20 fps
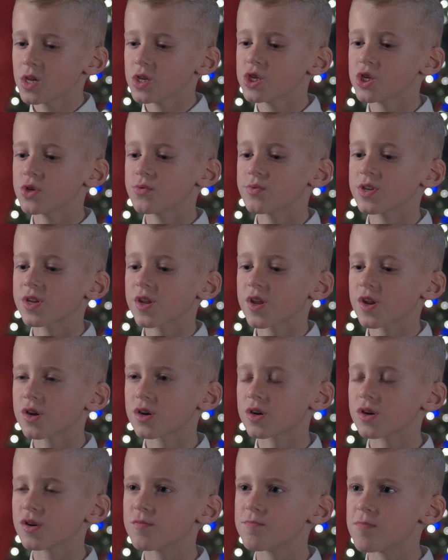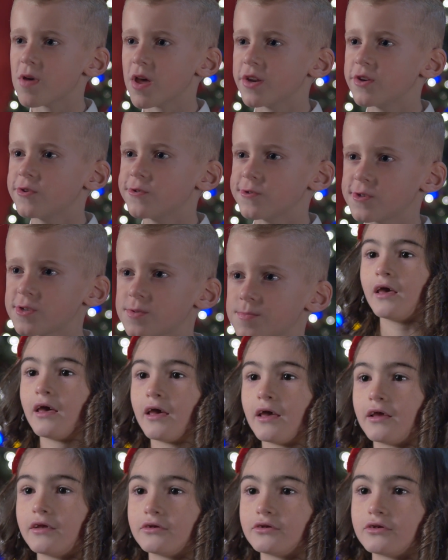She was in her
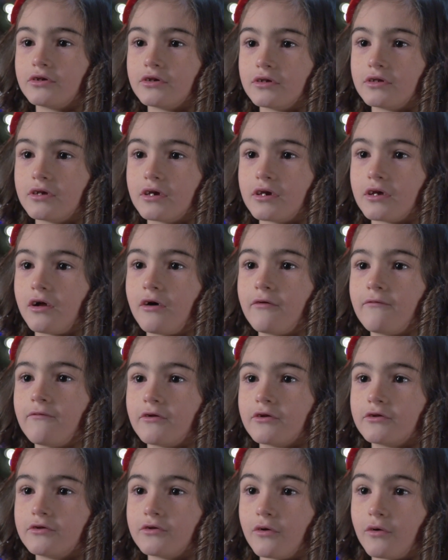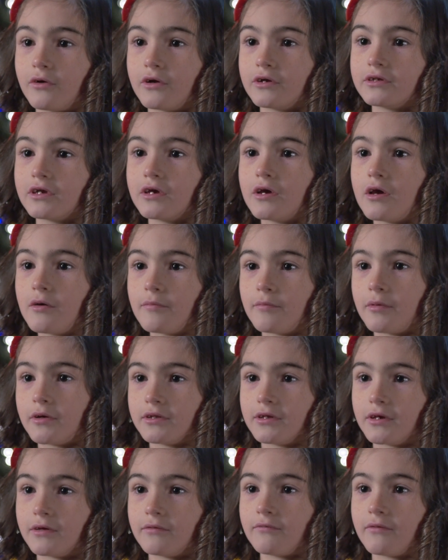bedroom and she did all her chores,
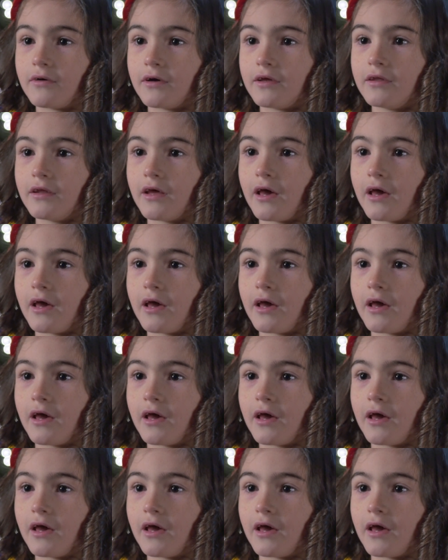but then one